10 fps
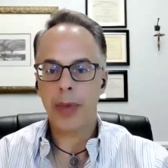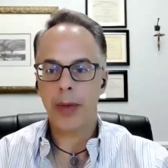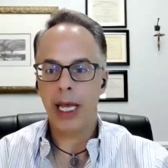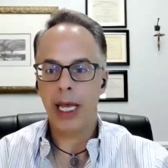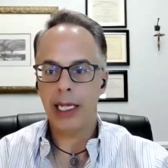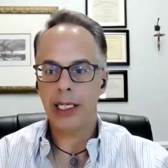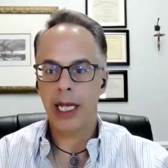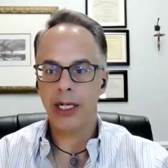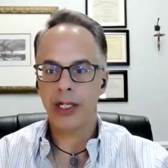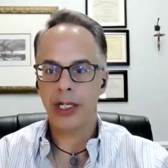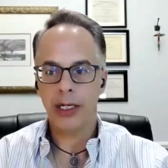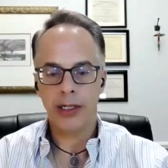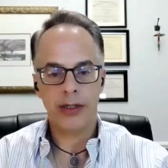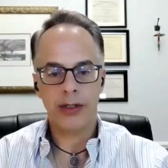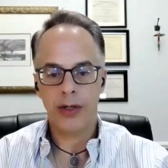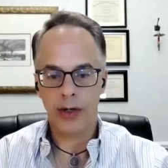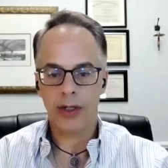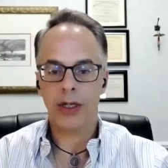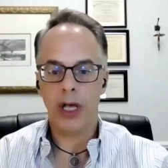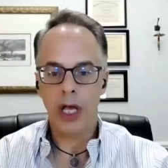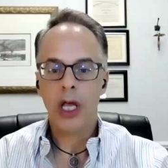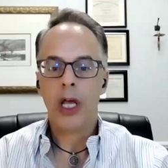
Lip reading: and pay attention and to start to